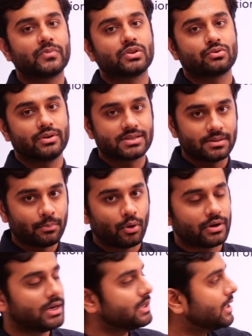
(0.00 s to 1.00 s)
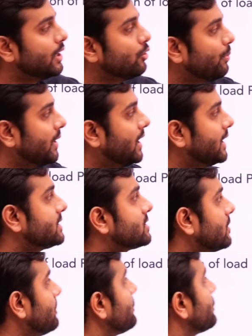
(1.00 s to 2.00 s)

So it's important that you pay attention.